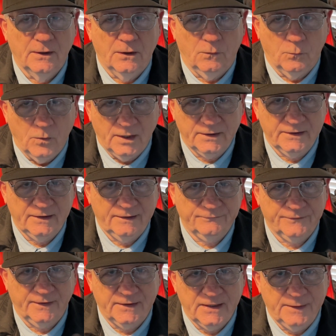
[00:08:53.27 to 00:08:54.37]
One, if
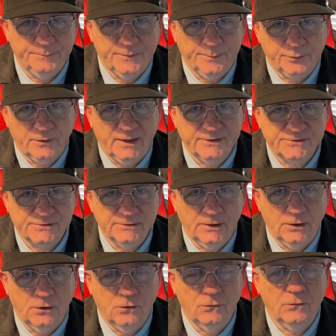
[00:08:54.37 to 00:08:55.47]
they keep the price
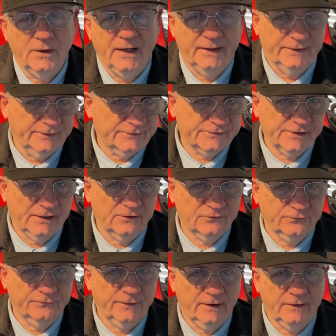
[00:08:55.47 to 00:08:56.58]
low and it sells
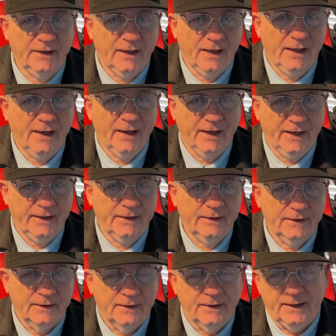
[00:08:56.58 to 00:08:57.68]
very high,
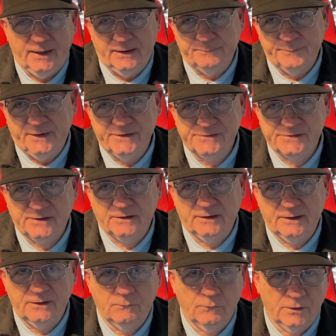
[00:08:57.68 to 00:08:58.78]
and
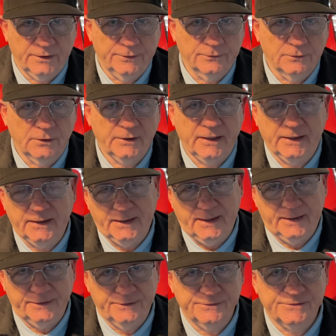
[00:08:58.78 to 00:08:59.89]
basically what you're looking
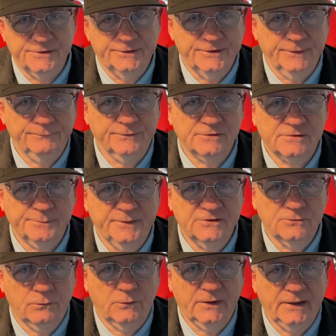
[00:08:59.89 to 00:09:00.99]
at is the difference
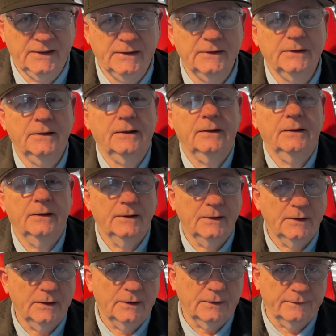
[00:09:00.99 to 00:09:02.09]
between
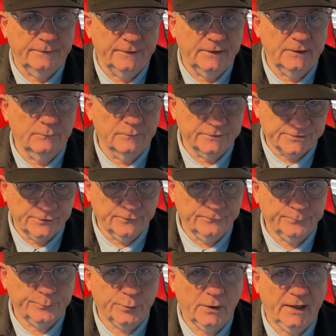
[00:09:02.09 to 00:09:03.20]
the
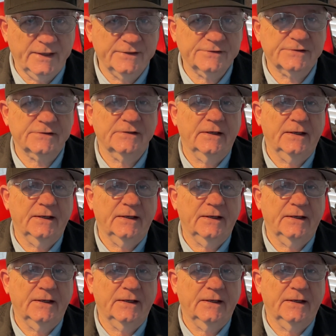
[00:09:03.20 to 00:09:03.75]
reserve price